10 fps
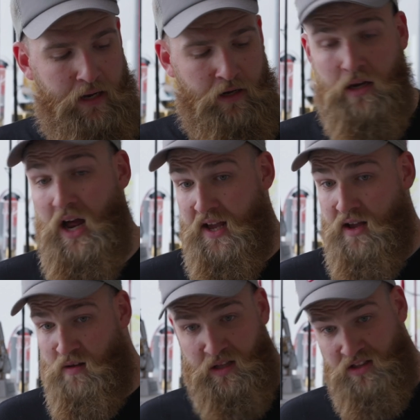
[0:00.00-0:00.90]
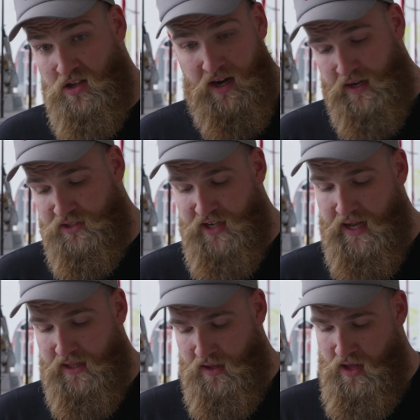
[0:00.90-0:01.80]
like a darting
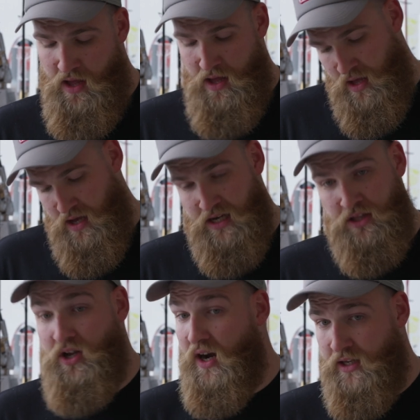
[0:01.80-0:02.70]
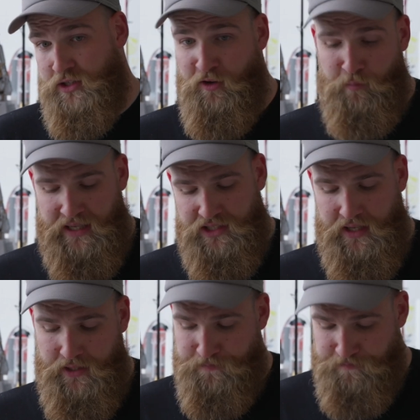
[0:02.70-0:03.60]
jighead, darting soft
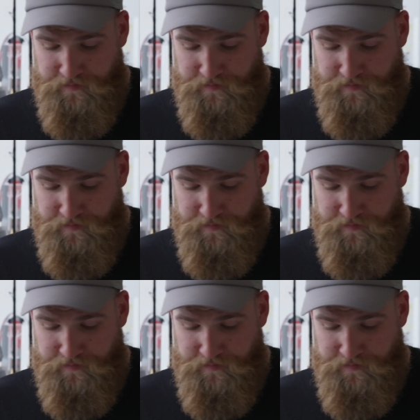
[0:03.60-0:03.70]
plastic.